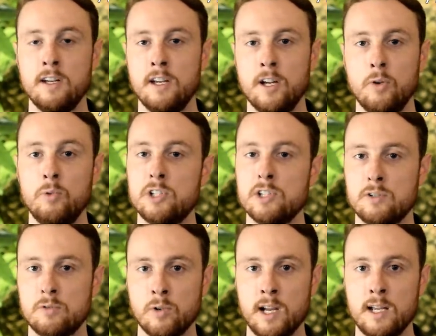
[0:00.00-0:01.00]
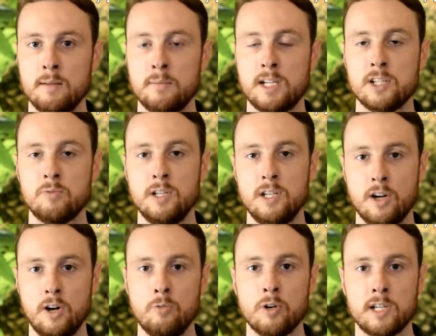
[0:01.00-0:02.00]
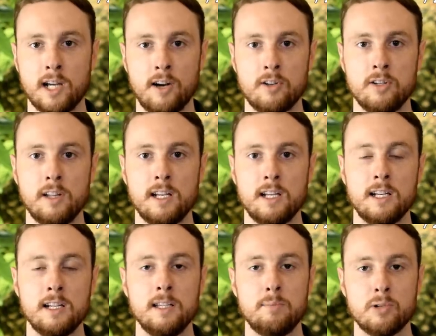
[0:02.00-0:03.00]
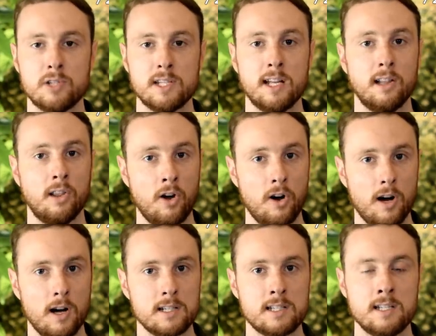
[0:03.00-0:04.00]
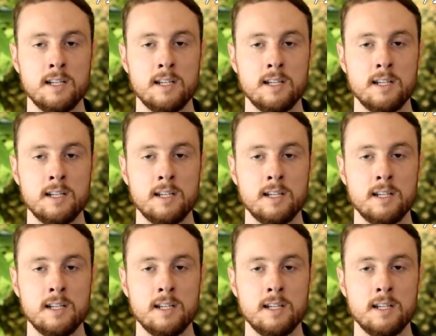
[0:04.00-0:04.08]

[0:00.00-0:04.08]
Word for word: which is great because we know we're calculating the percent loss